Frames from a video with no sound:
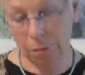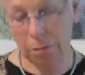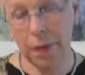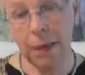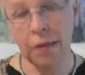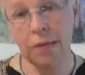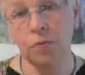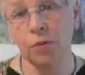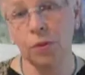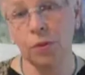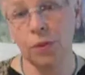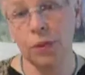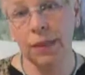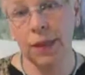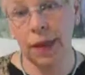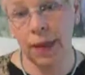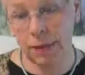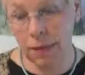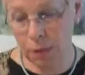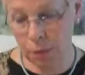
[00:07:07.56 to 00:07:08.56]
Make few
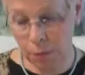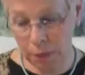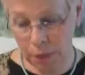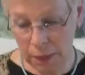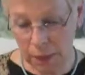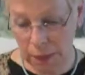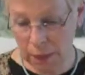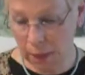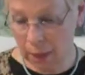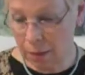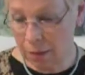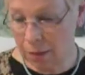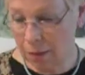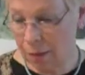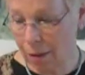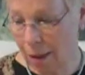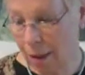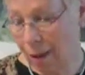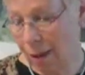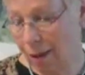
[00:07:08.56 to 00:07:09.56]
test pieces
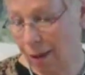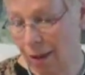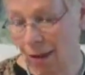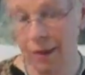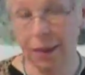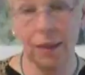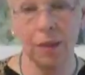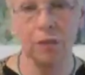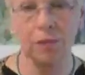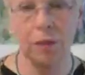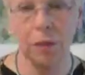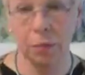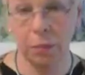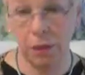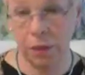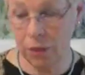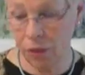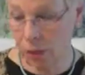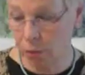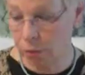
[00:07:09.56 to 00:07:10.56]
and get
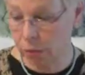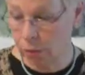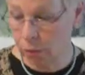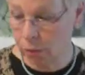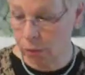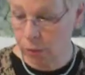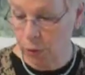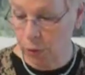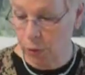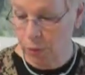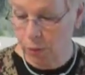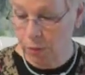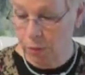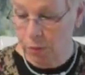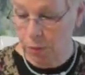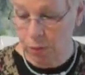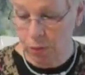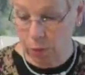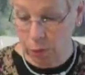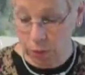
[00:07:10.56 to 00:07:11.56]
familiar with the
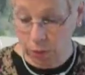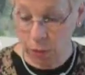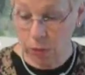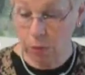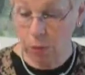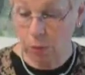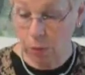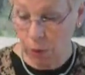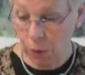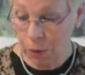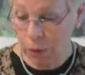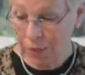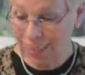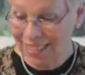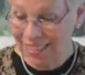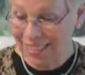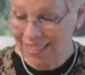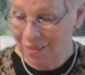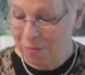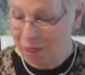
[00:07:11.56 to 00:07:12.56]

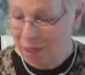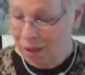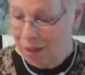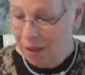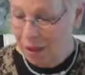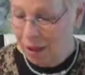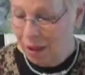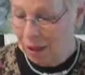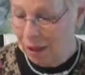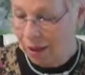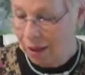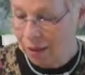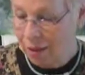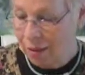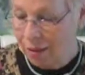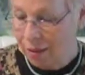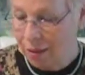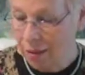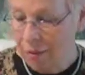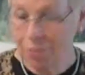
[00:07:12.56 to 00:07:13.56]
process,
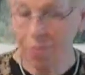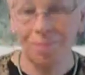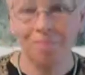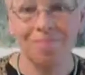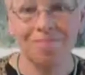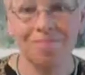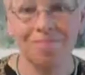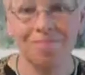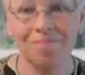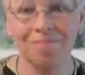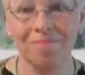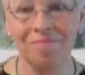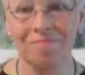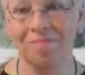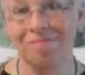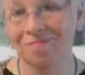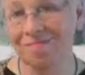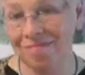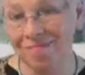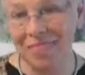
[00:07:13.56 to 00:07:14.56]
and
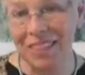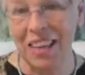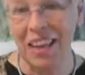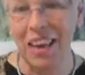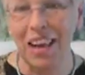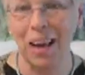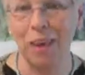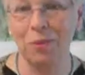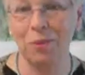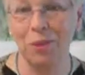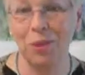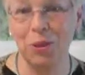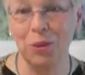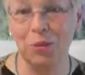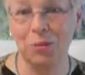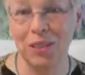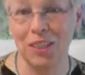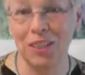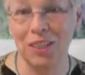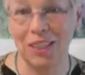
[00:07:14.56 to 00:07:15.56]
I wish
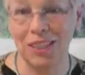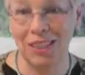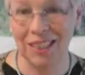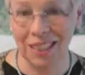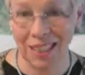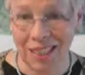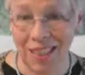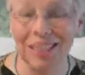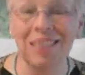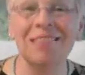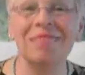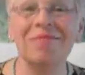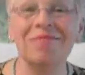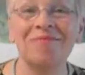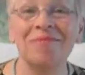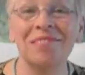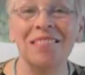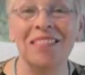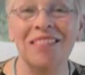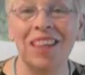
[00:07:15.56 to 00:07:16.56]
you much success.
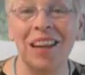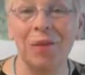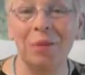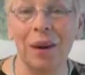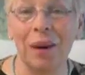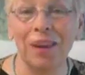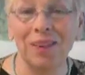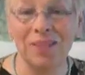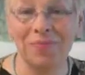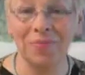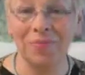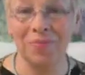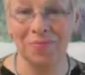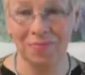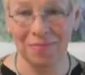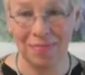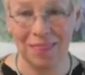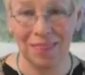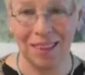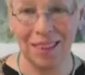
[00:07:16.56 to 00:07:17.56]
Stay well.
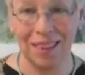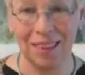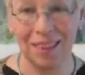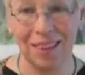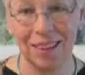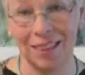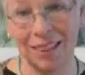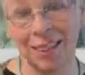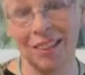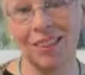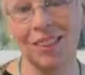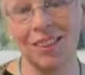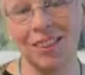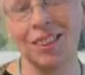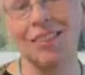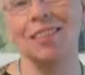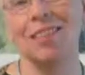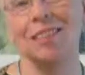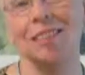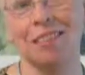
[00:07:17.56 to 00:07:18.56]
Until
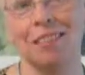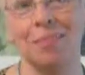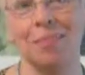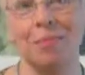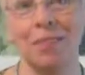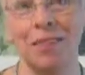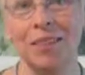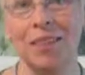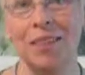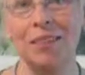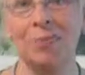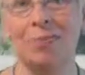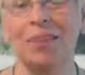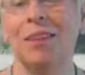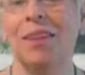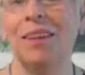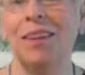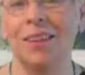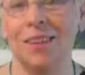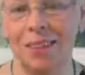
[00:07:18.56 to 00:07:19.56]
the next time, this is
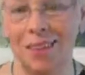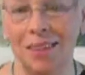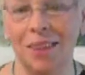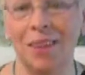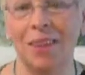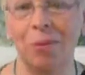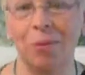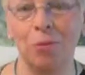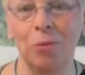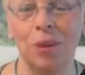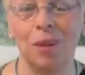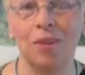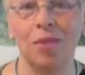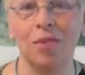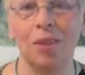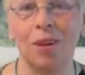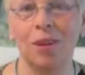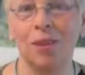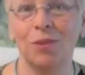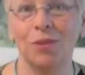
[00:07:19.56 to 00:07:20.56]
Mila Lansdowne with
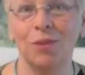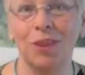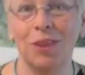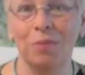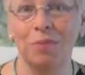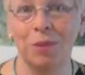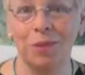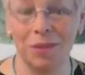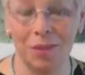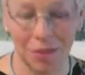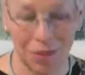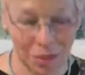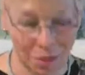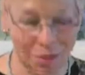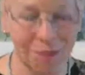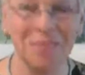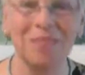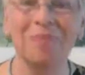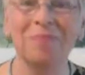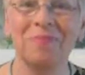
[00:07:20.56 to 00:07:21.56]
Art for Happiness
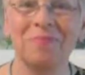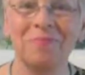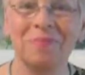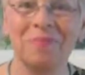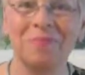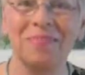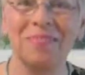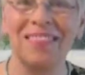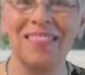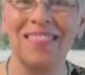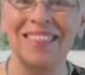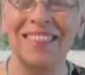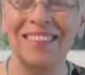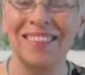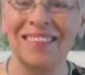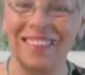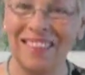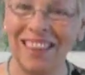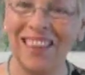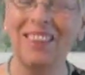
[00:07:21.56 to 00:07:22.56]
News.
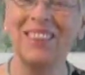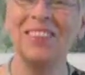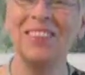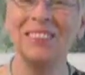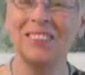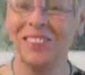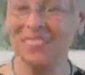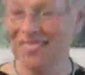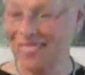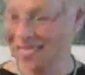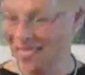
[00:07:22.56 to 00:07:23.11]
Thank you.